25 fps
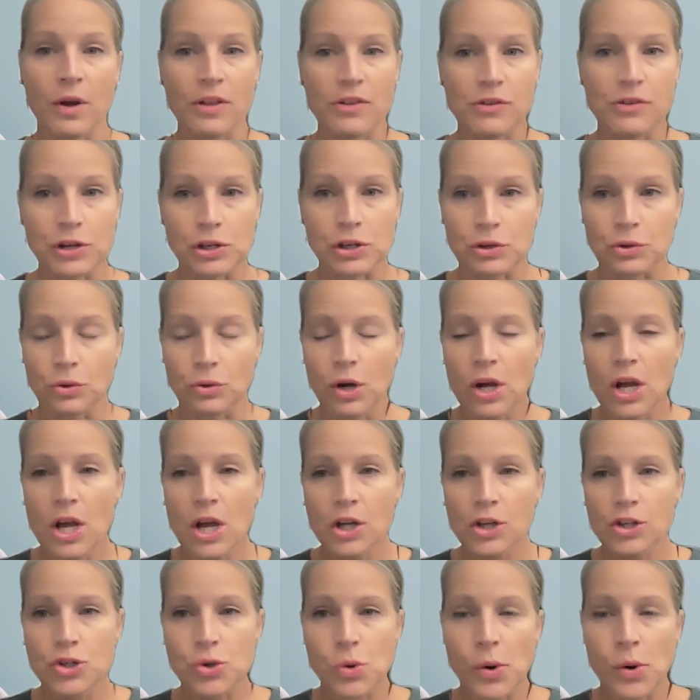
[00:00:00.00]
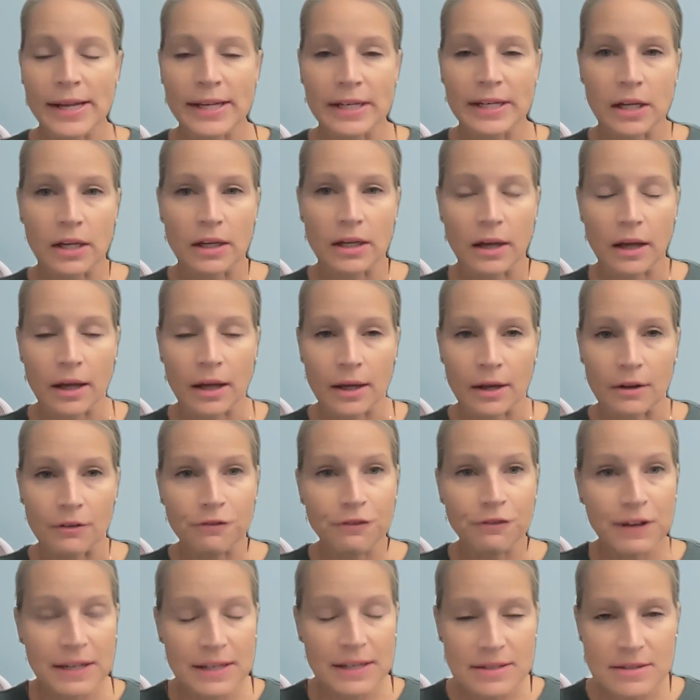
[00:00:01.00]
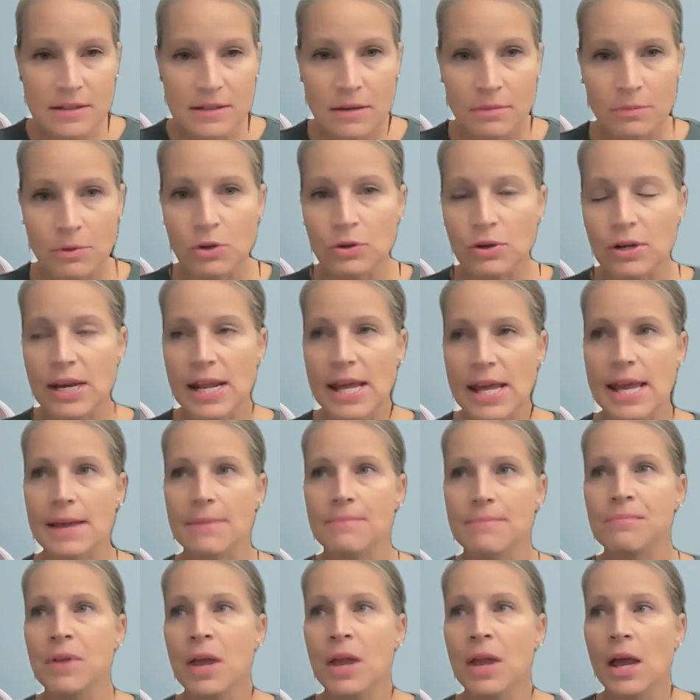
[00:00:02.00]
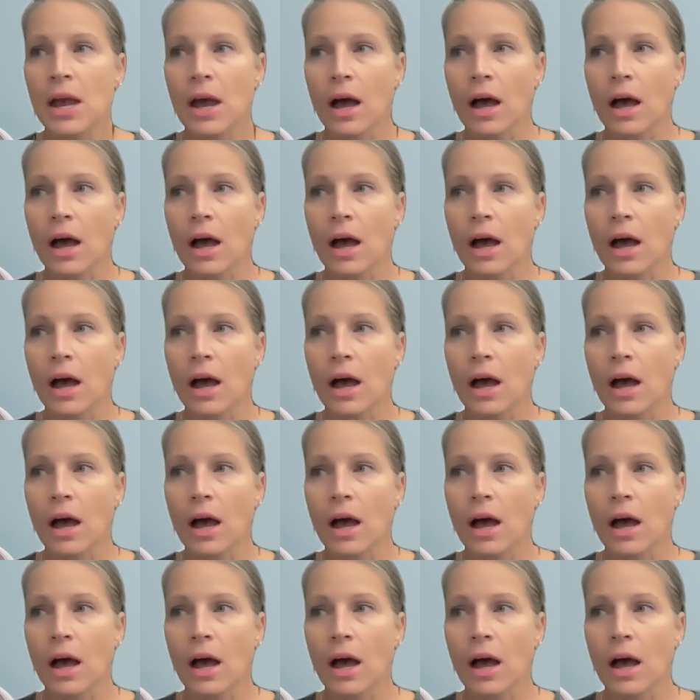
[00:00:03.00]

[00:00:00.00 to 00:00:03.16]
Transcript: Whether you join a fitness community,